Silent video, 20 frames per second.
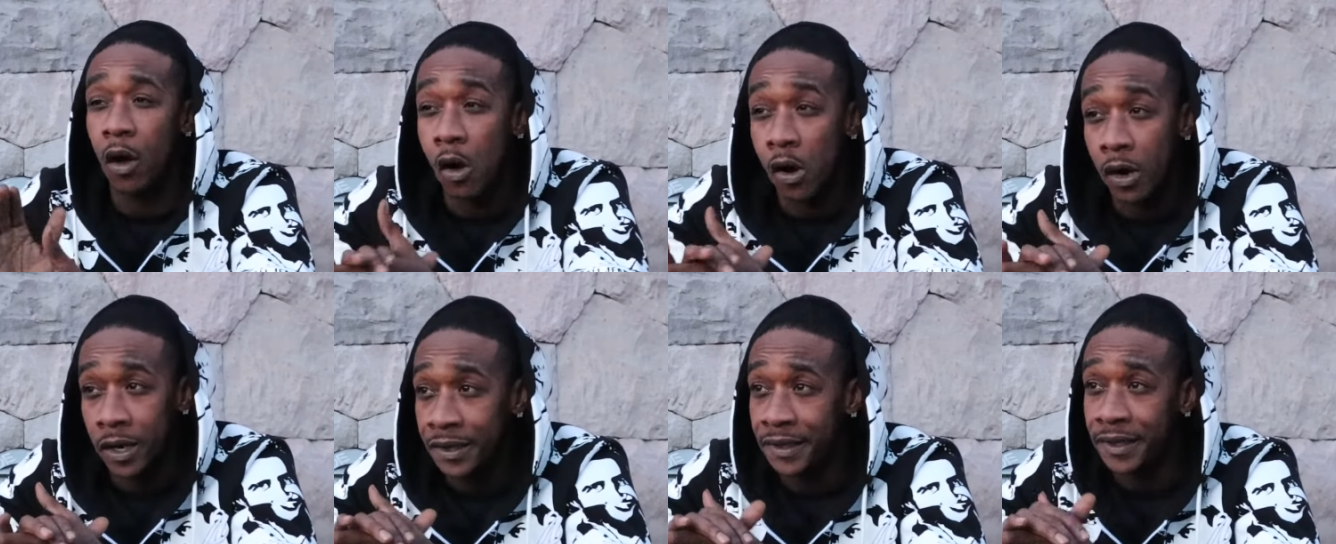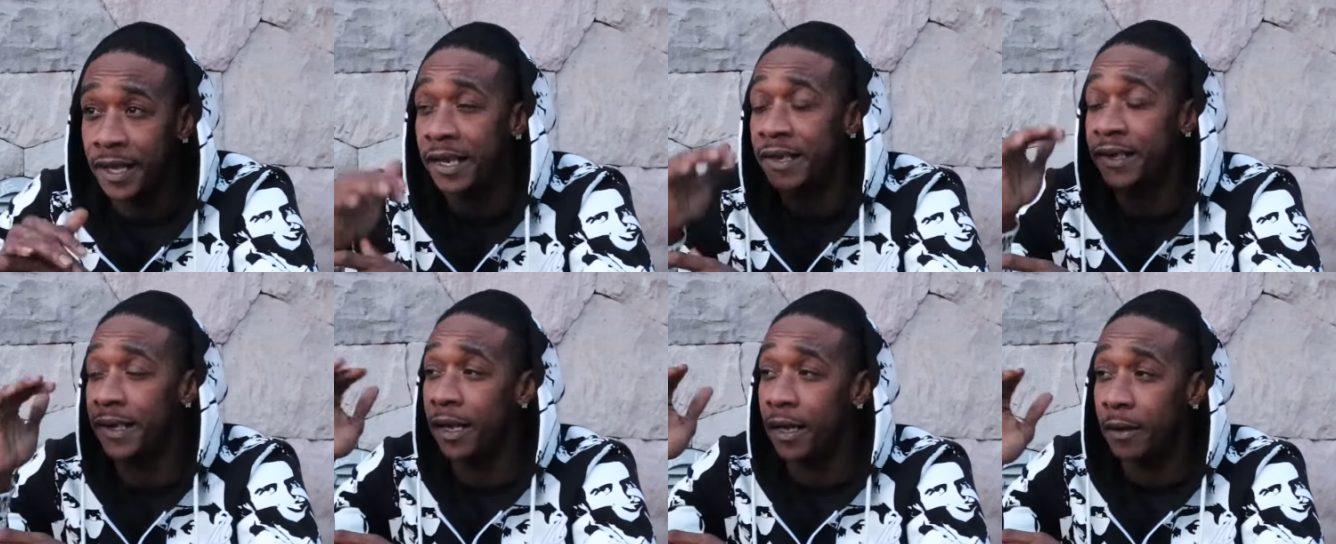Speaker 1: artist
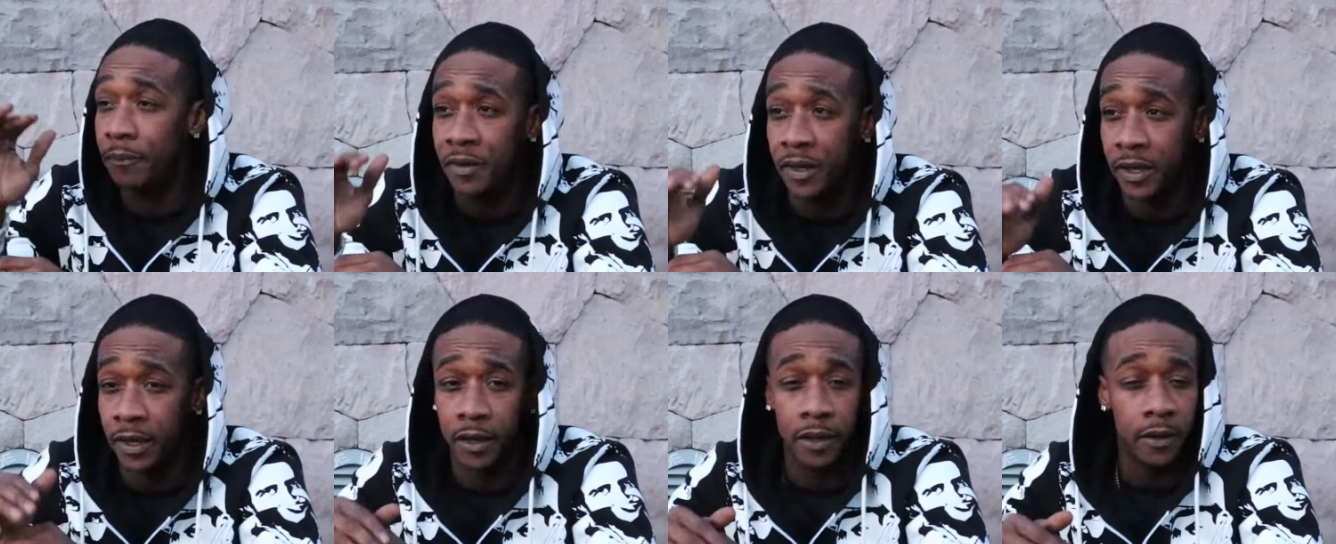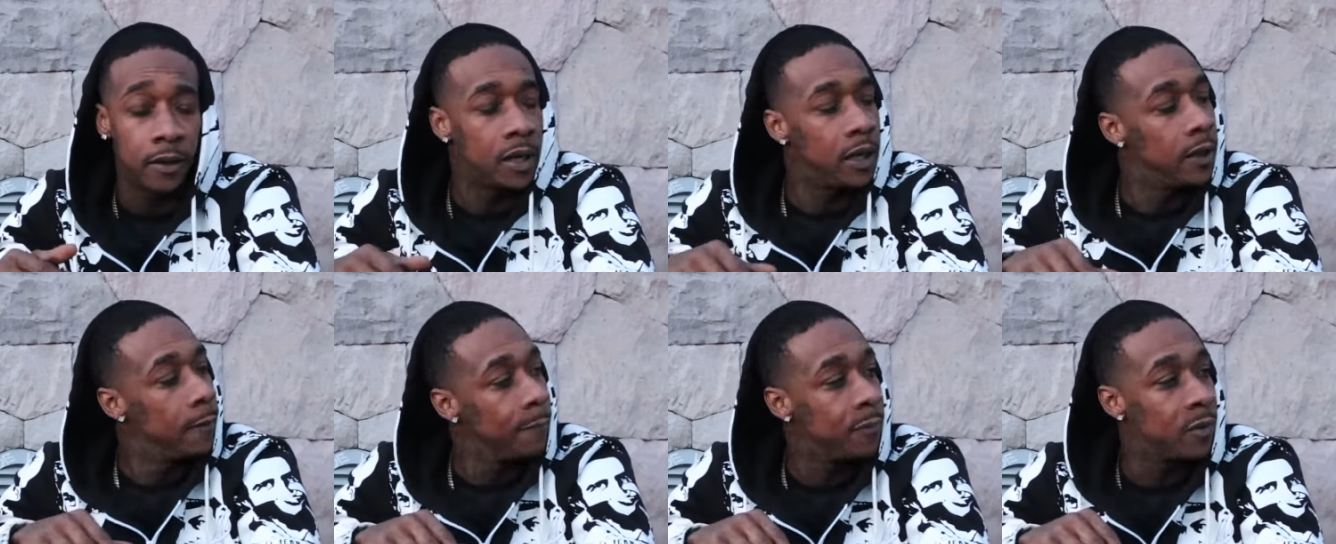that's up there.
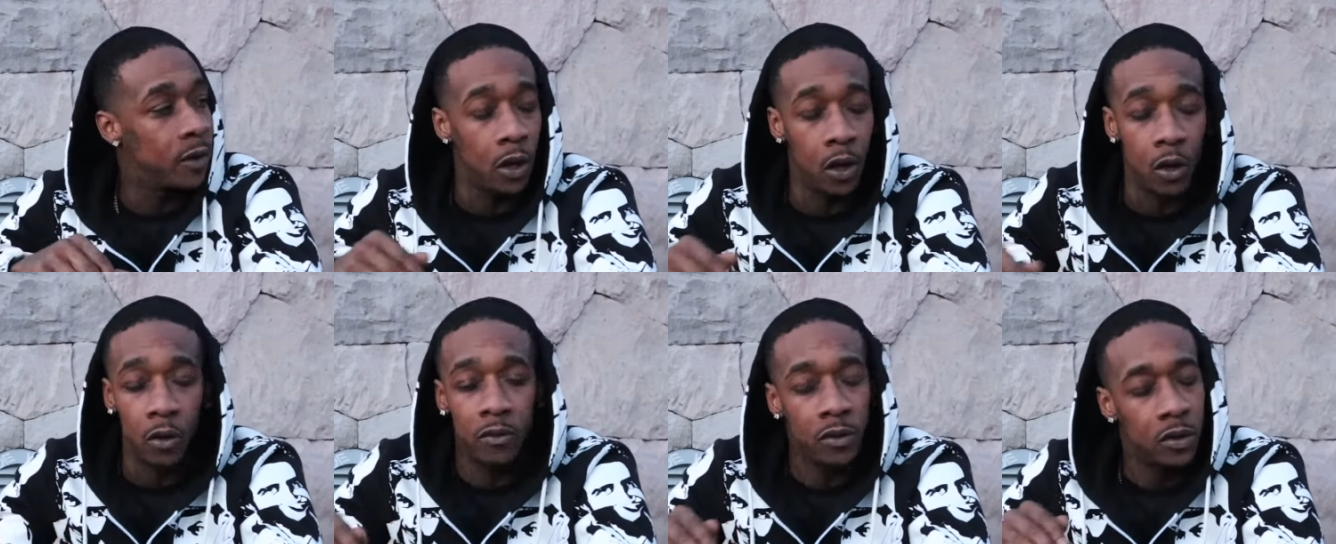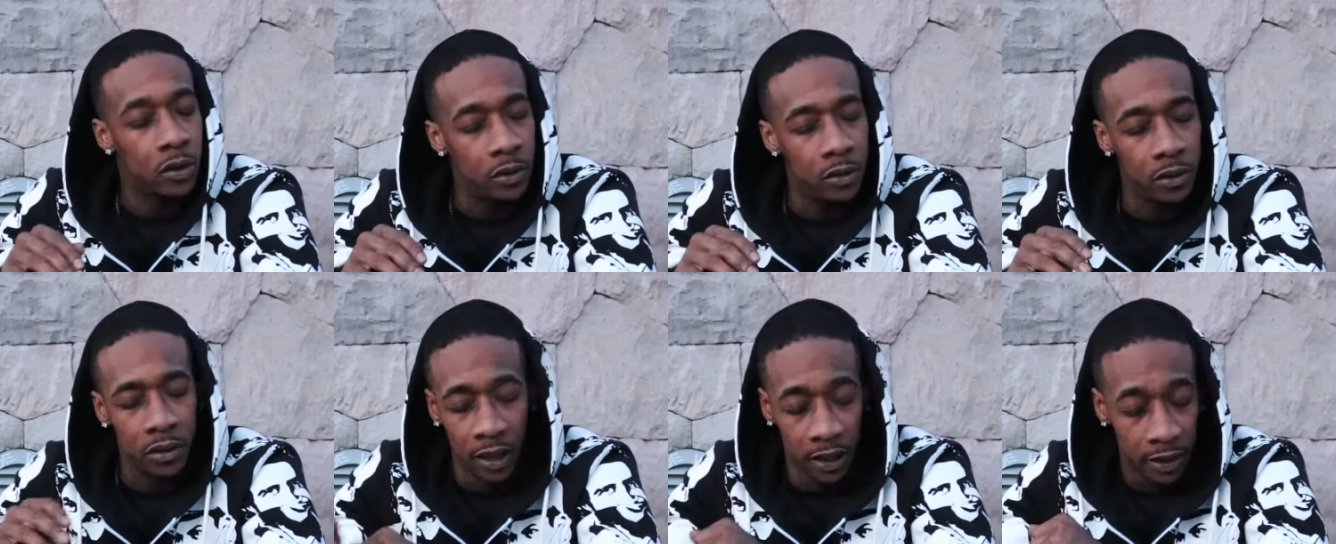Don't
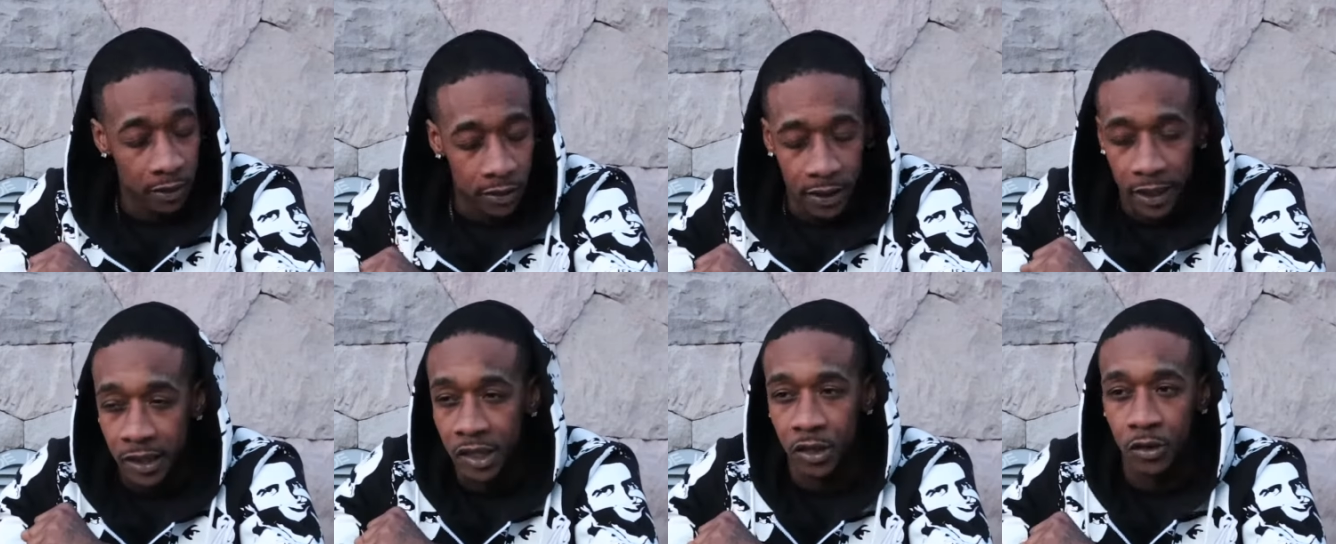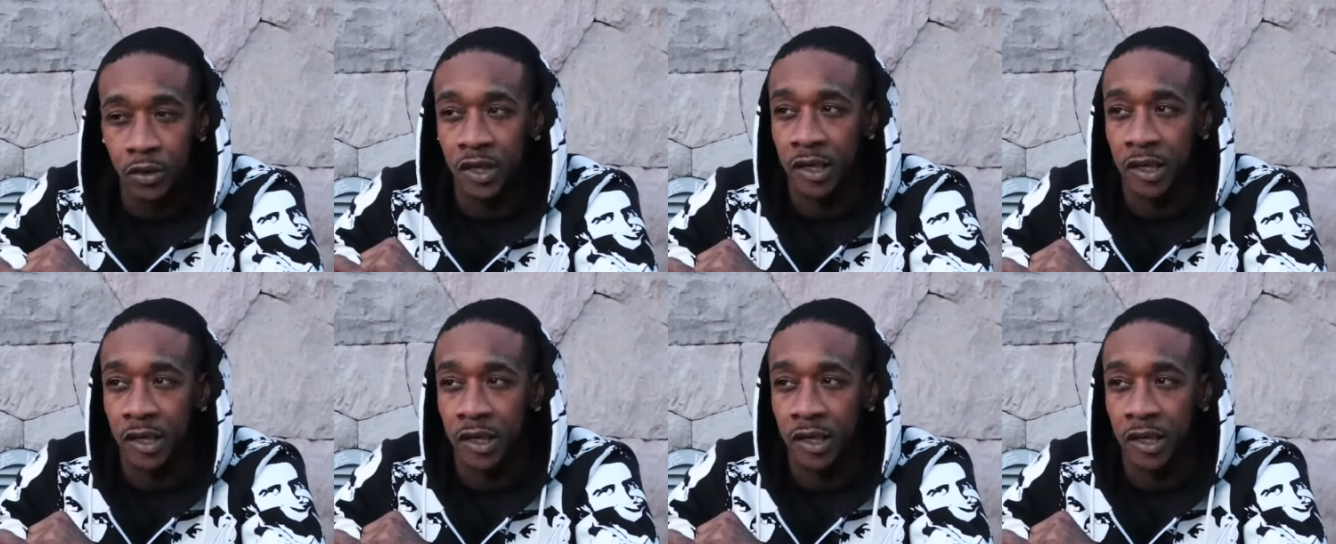think that you